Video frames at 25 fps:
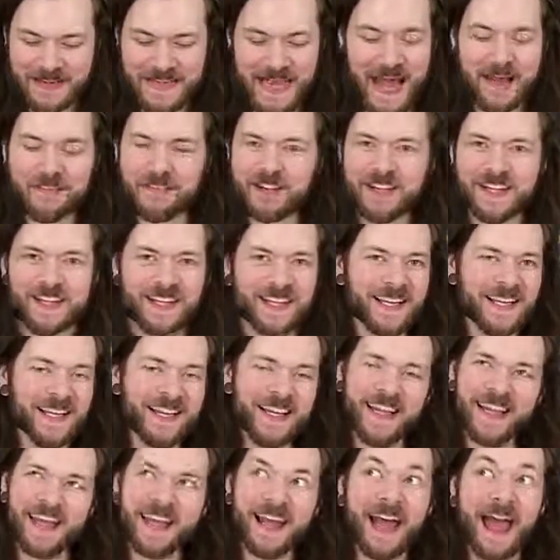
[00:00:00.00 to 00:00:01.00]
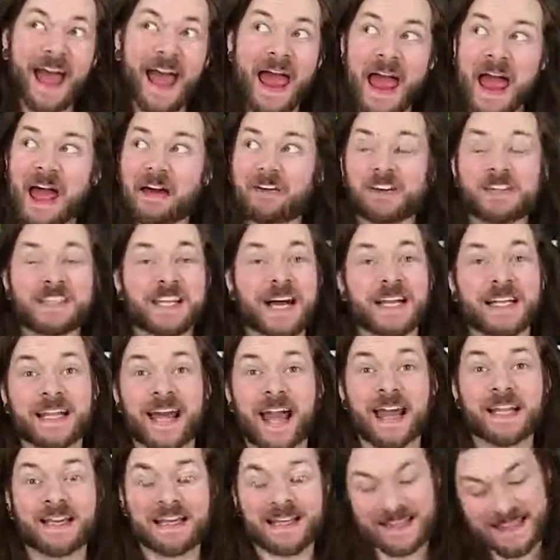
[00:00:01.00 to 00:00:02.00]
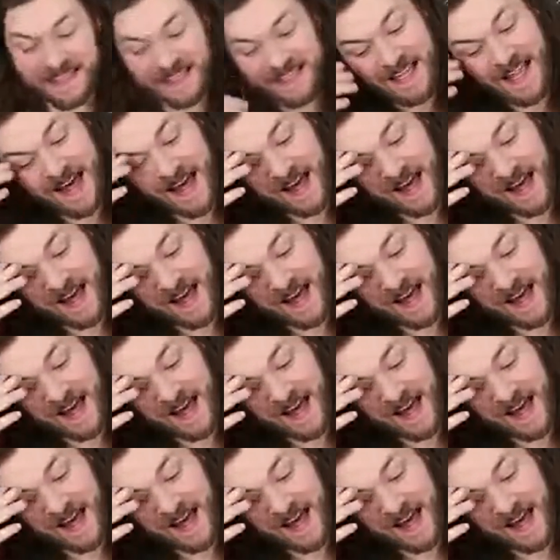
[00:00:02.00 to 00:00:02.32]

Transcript: never ever done anything